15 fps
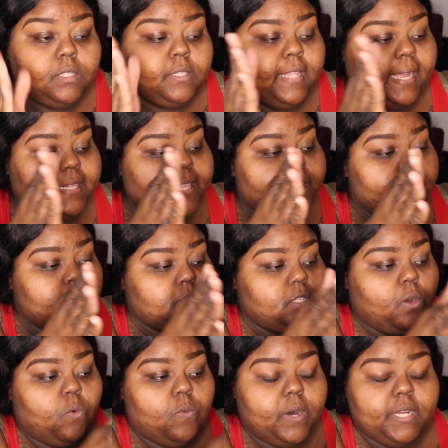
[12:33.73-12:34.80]
Like, there's
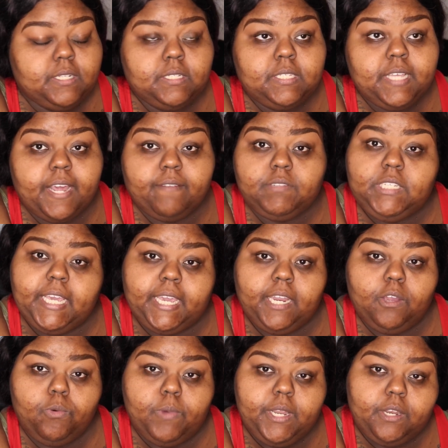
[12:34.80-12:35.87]
one set of
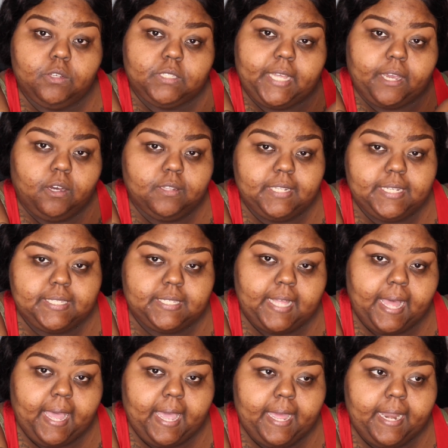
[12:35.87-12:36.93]
ticketing windows like on this
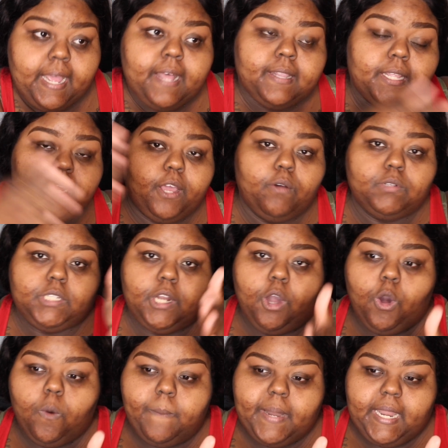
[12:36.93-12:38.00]
side, then there was an
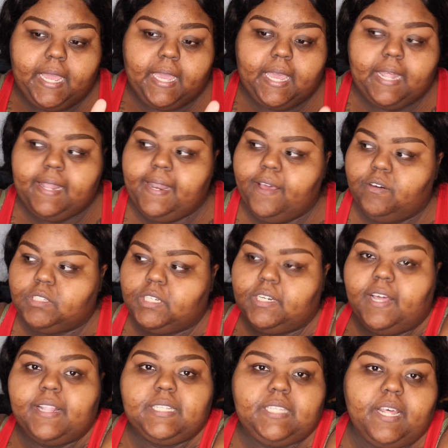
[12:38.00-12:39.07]
opening, and then there was
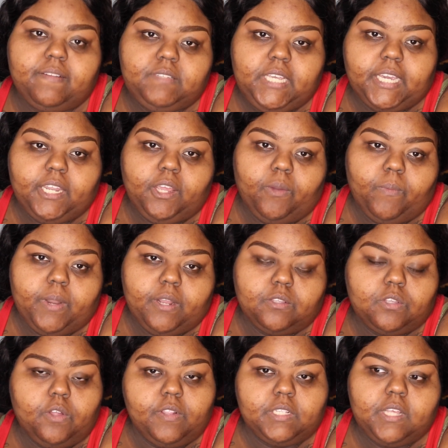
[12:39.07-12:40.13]
another set of ticketing
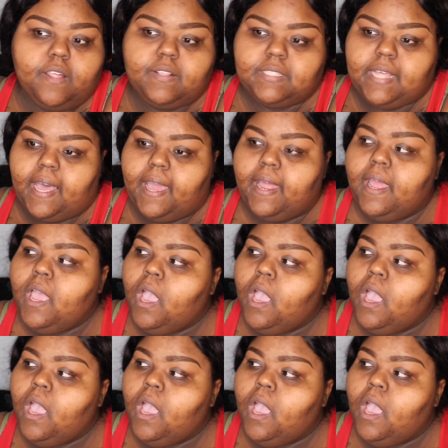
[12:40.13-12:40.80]
windows on this other side